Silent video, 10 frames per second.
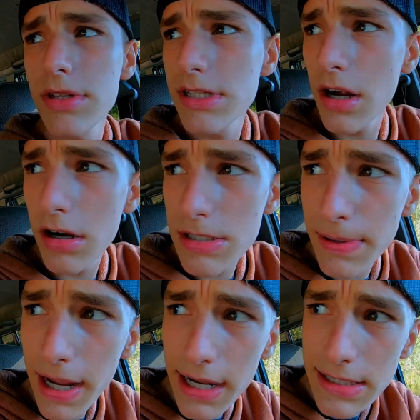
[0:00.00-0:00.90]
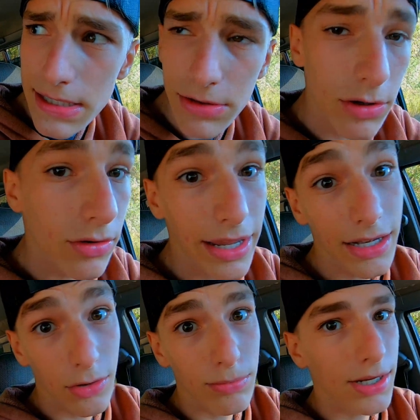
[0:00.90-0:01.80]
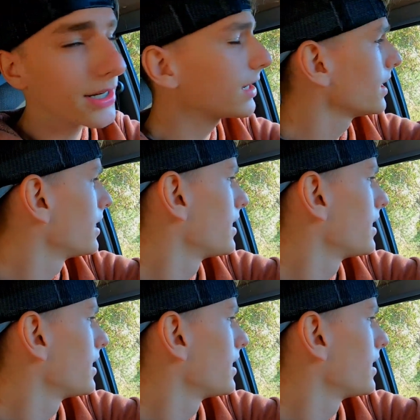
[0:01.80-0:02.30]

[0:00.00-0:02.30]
these cars pass, so don't hit nobody.